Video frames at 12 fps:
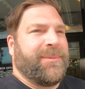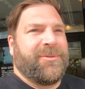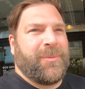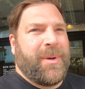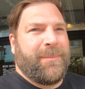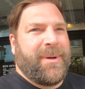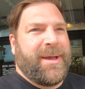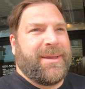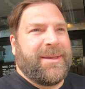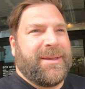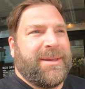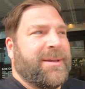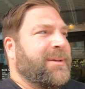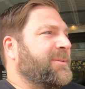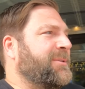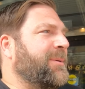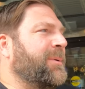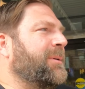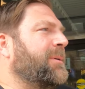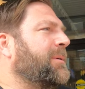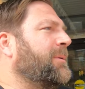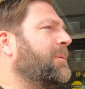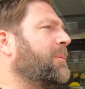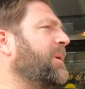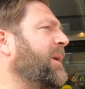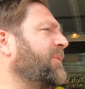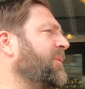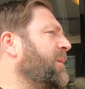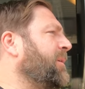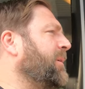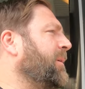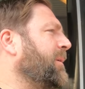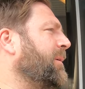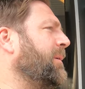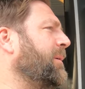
name is wet butt? Where you guys going?